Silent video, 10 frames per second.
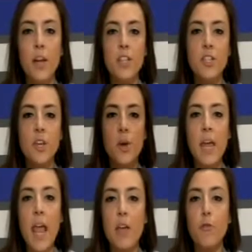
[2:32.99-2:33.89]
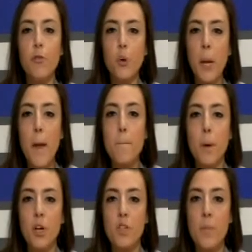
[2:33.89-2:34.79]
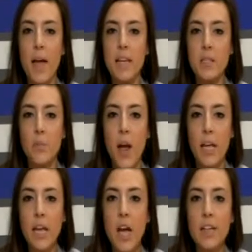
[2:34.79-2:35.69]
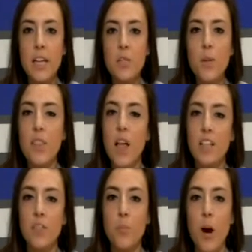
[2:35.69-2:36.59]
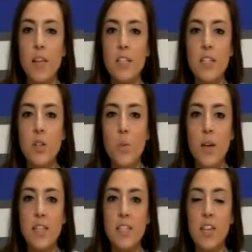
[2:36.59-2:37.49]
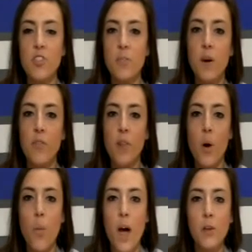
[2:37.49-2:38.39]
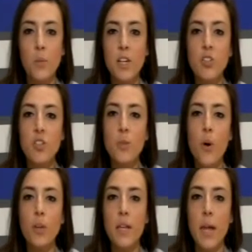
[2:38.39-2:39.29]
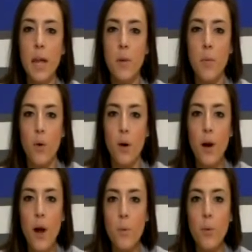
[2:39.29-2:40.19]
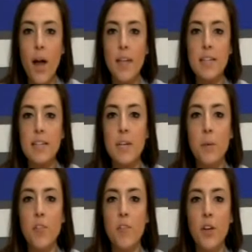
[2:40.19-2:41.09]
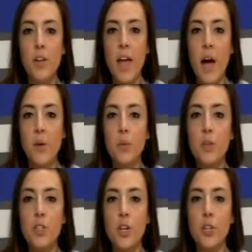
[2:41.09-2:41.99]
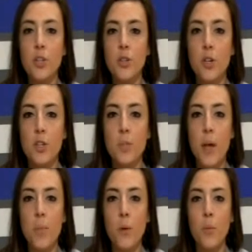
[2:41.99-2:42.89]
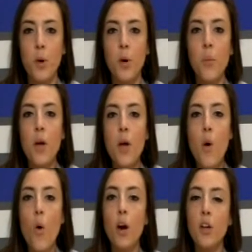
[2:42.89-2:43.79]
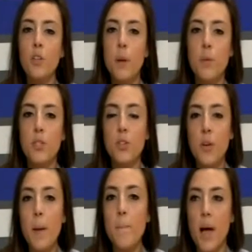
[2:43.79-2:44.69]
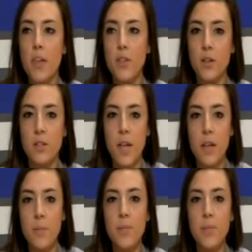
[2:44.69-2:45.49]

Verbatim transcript: is doing a free March Madness bracket contest with lots of prizes to win, such as Buffalo Wild Wings, Chipotle, and more. Brackets need to be filled out and returned to newspaper room or a newspaper student by Thursday.